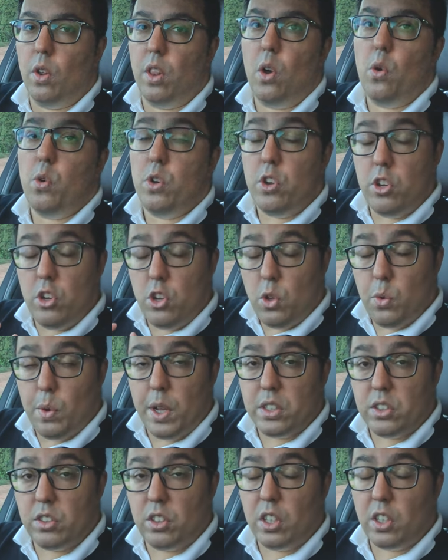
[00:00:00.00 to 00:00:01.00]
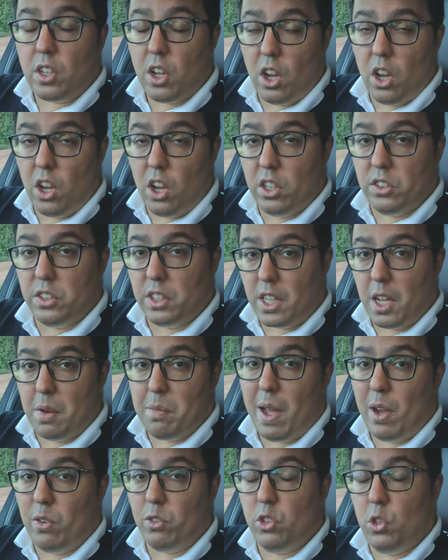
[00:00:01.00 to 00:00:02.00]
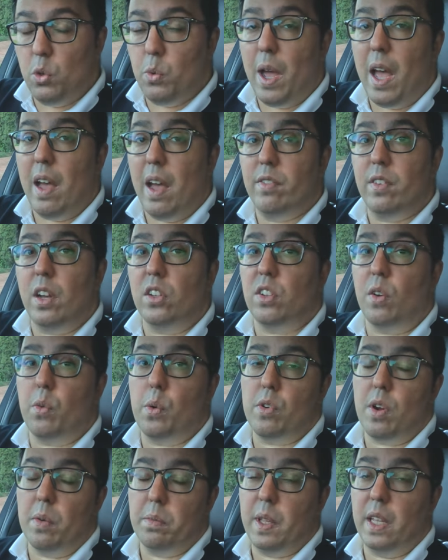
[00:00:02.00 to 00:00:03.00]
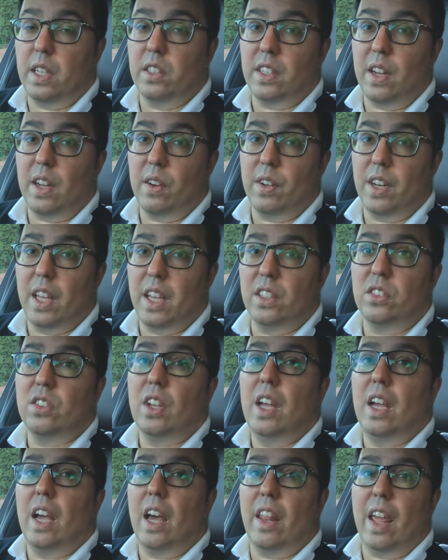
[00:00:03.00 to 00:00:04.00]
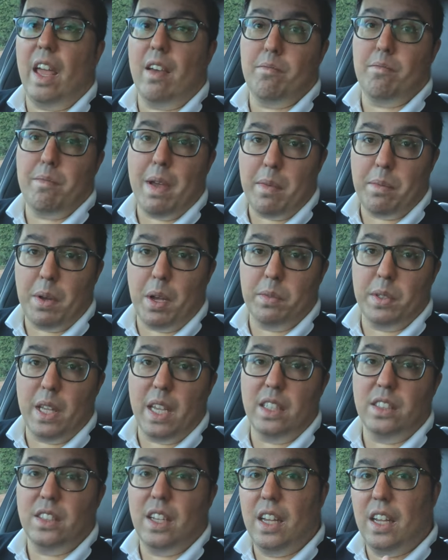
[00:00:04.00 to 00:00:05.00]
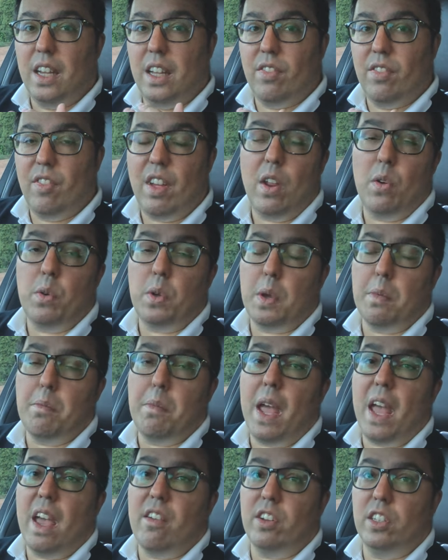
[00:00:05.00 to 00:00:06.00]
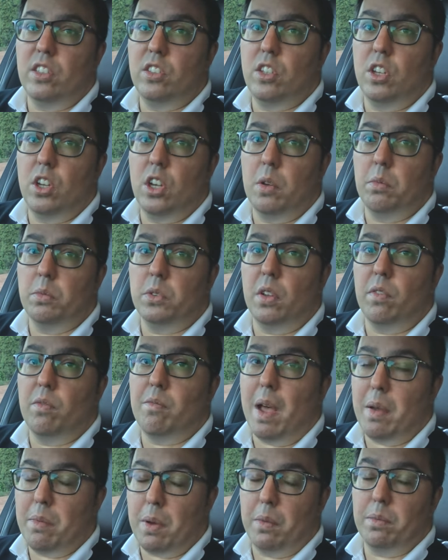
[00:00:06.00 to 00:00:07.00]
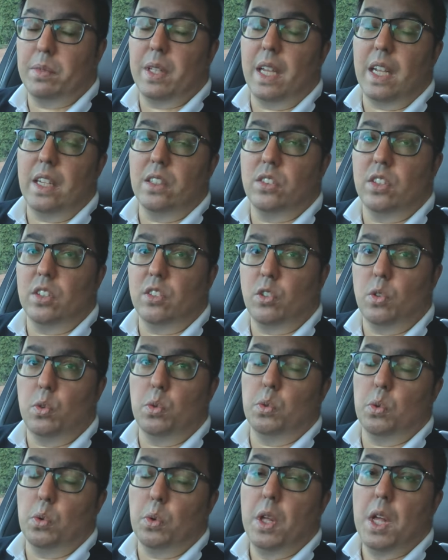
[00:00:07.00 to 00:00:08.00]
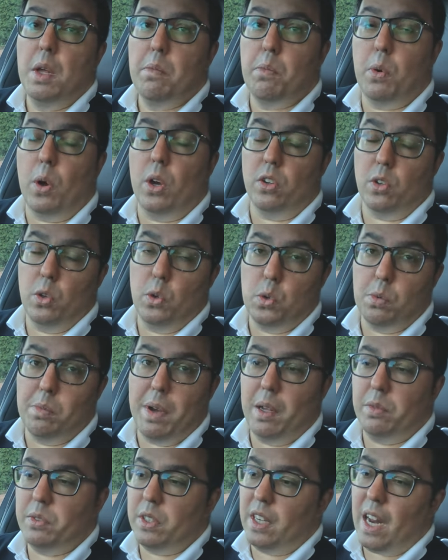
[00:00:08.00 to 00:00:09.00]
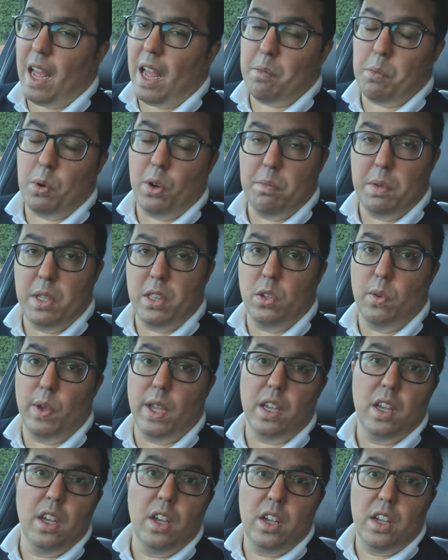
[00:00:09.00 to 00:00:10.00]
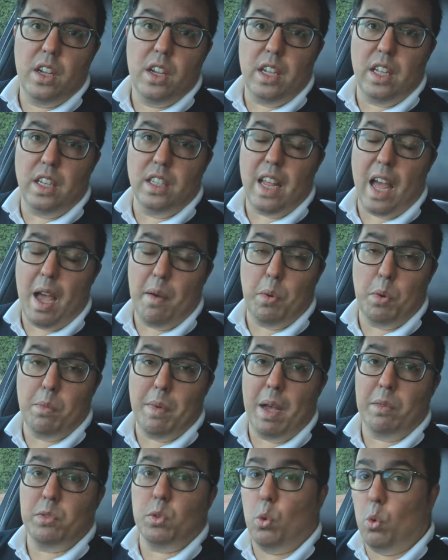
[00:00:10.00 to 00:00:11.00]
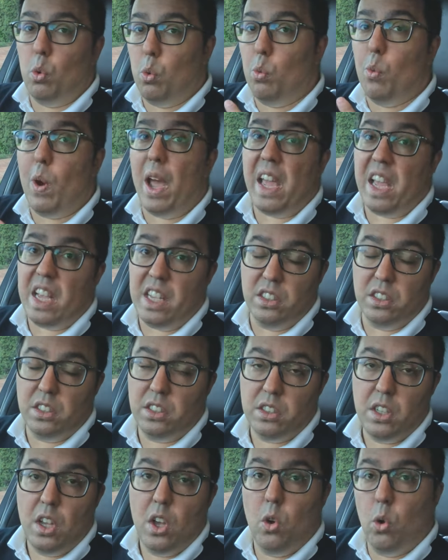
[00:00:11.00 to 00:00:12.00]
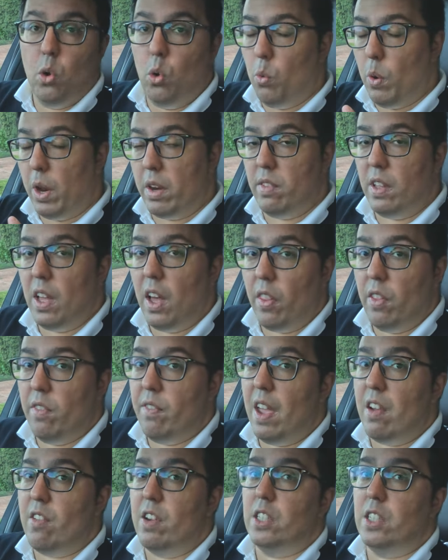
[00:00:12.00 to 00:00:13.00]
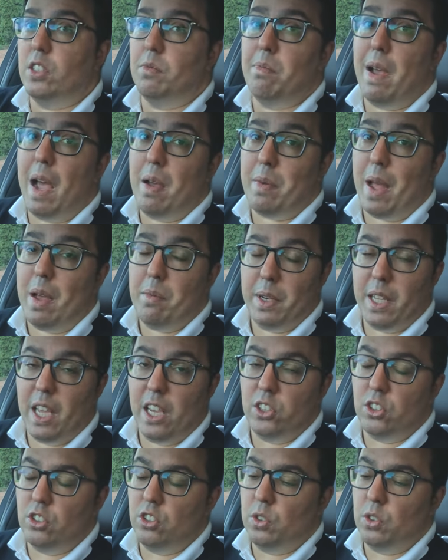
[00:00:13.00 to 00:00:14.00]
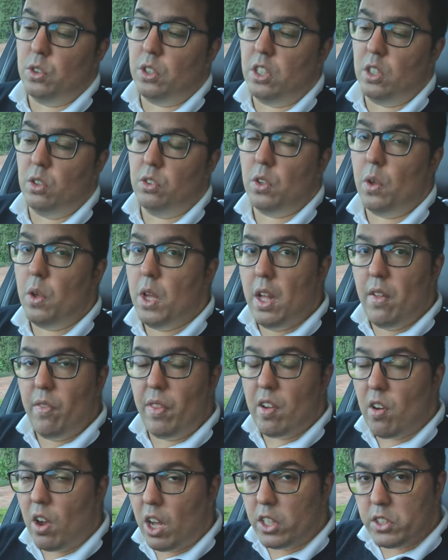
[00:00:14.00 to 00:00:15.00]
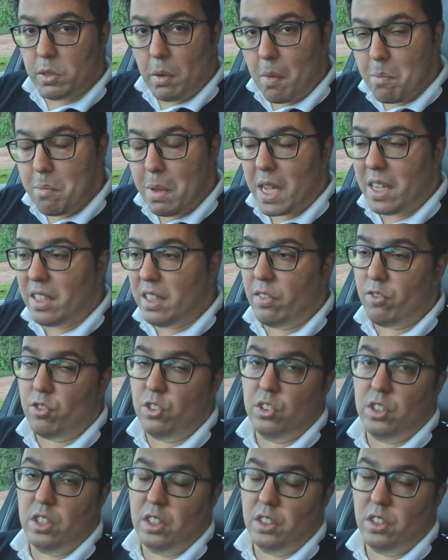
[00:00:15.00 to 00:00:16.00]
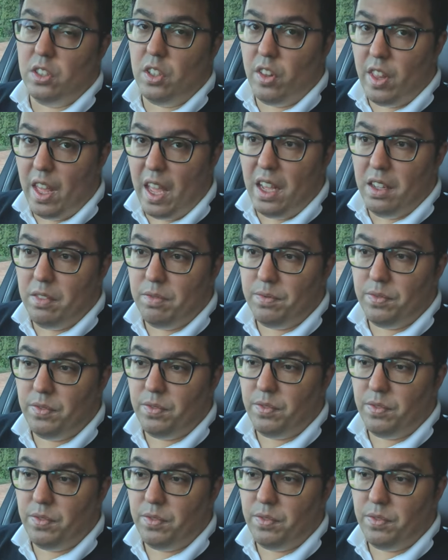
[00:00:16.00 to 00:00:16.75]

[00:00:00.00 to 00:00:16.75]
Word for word: although newest cars that come out do have software updates nowadays and they have map updates, they don't compare in terms of map updates that Google, but on Google Maps and Apple have been doing into Apple Maps always or one of the other various map applications you can use. So there are some big differences there.